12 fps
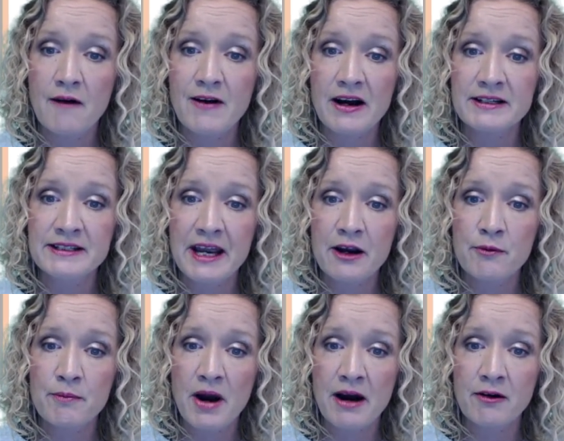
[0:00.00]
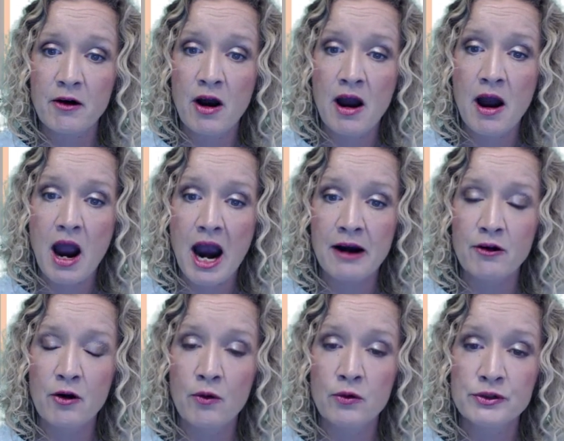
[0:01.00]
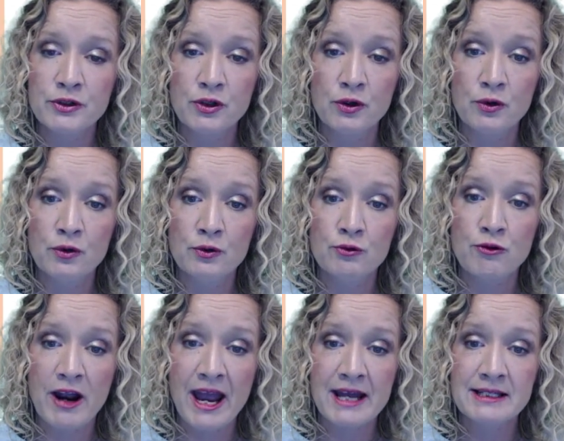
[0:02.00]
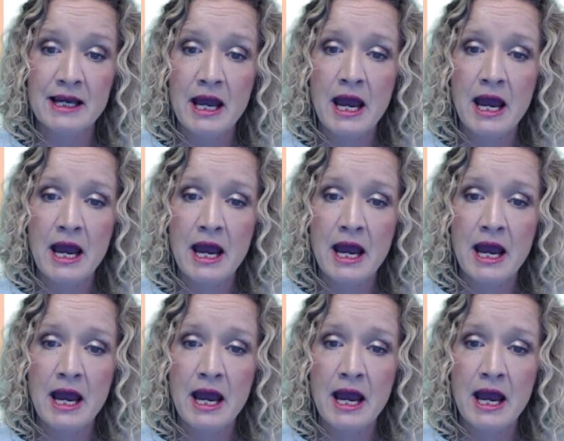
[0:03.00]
of our down bar arrow to red.